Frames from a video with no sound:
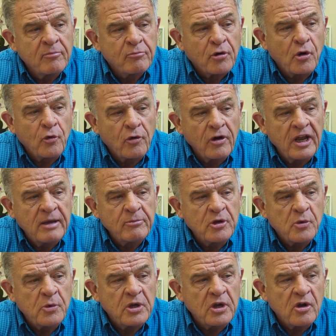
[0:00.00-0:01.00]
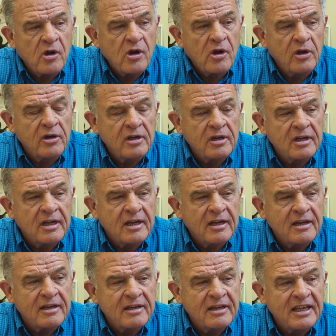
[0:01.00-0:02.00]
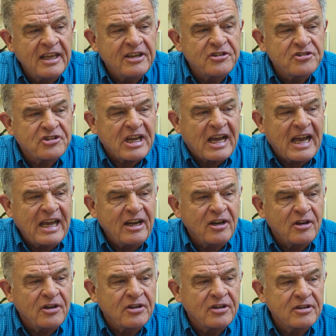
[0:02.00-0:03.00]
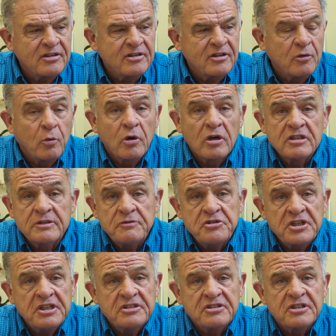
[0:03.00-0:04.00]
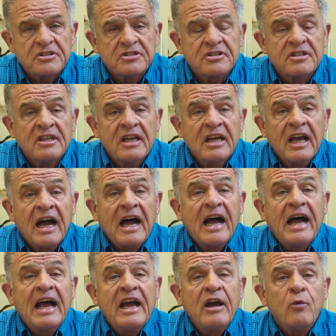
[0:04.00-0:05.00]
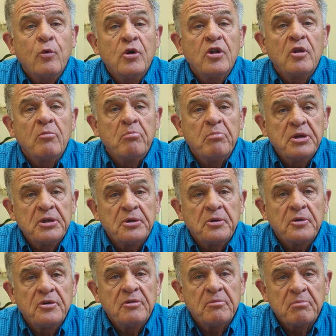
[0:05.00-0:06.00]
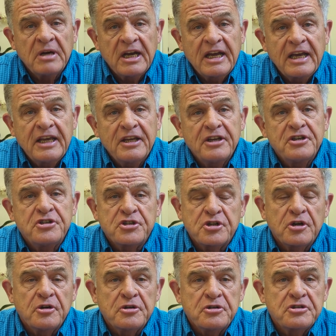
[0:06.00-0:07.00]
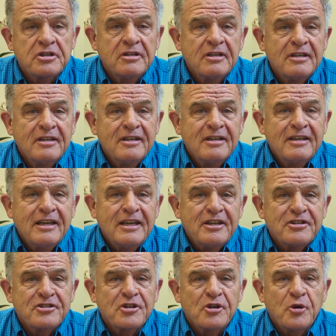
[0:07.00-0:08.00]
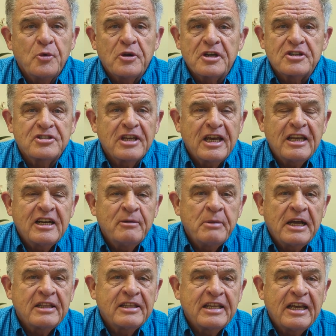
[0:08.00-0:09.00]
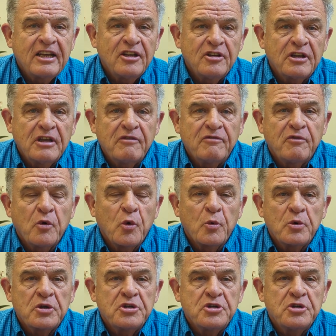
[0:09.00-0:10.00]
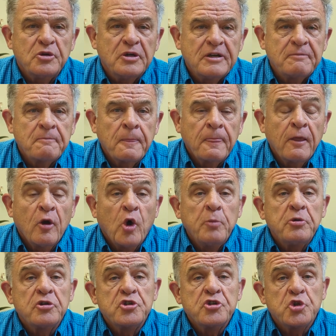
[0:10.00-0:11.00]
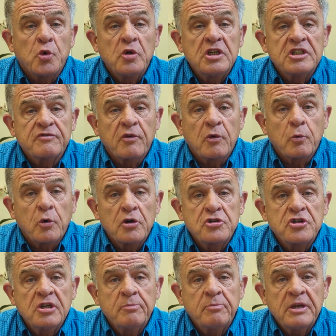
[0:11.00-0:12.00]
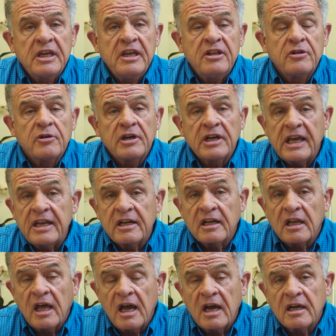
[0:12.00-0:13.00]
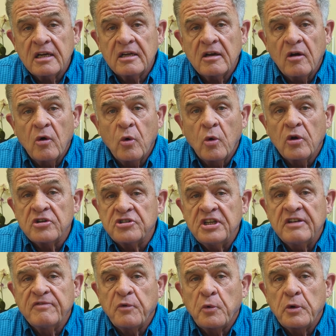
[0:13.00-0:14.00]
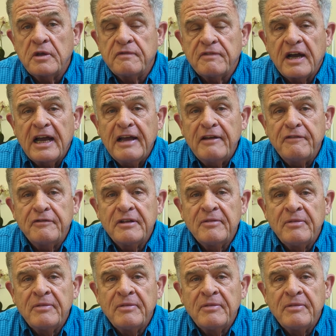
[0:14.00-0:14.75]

program going on entitled The Words of Jesus, I Will Build My Church. And so we're excited about that, looking forward to it. Hope you'll join us for worship either at 8 o'clock or 10:45.